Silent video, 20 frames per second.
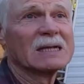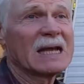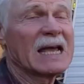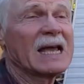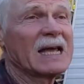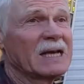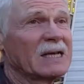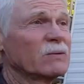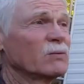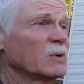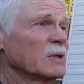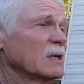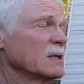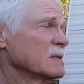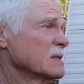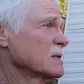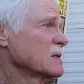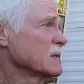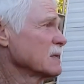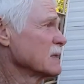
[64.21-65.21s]
and
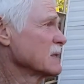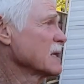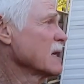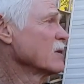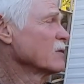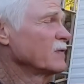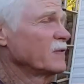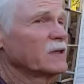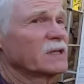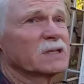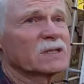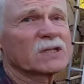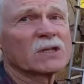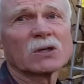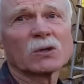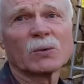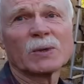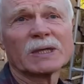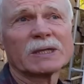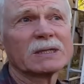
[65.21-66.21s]
it's it's outfitted so
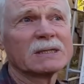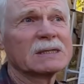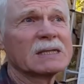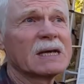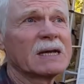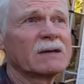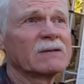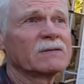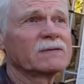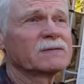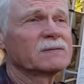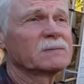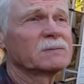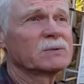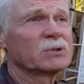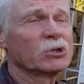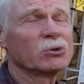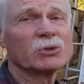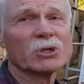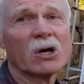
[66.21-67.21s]
that we could have
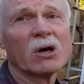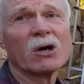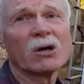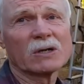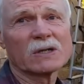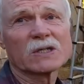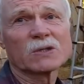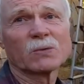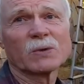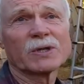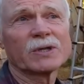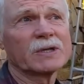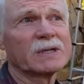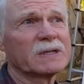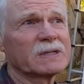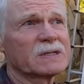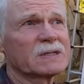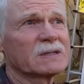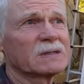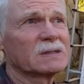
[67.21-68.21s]
two dogs with
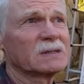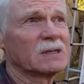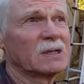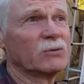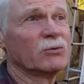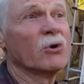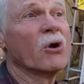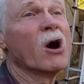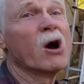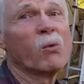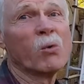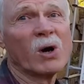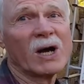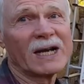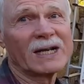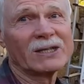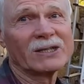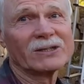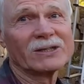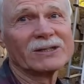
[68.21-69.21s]
us, a
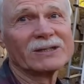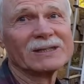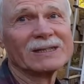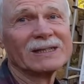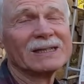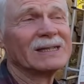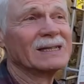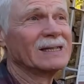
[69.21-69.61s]
Rottweiler